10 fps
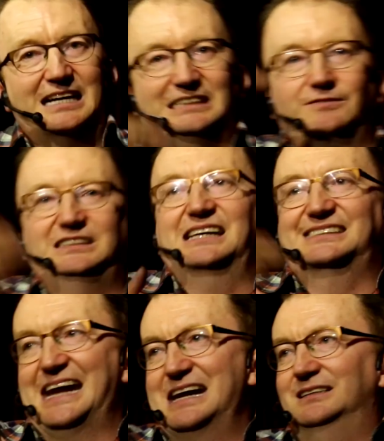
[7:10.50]
the idea of
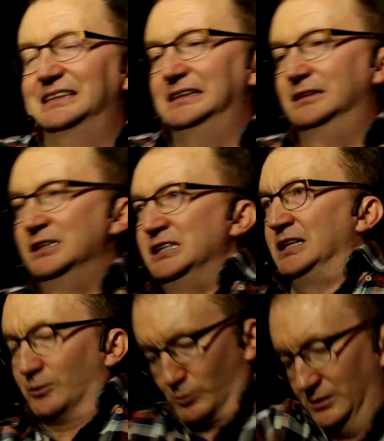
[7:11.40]
yes-anding,
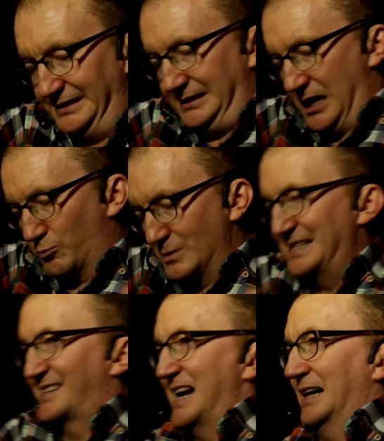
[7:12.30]
really
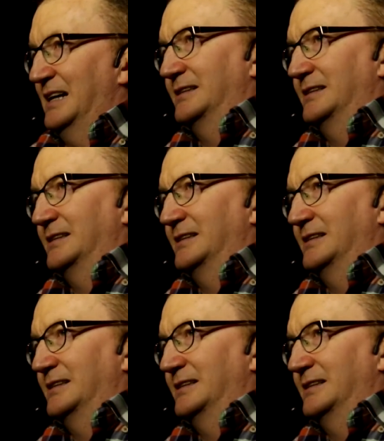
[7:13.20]
reset